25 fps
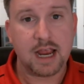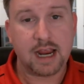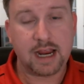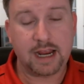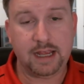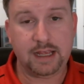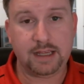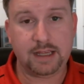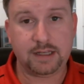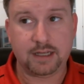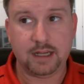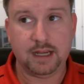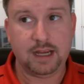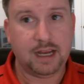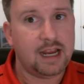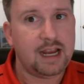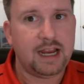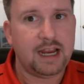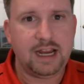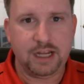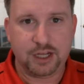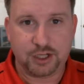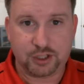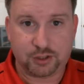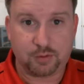is
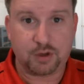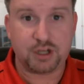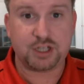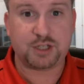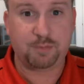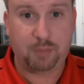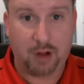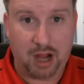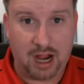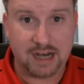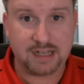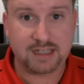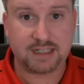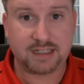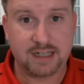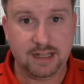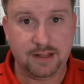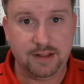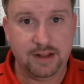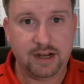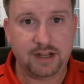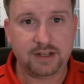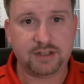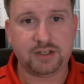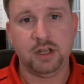his response
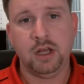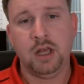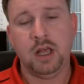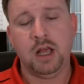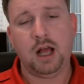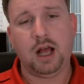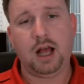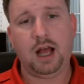to this.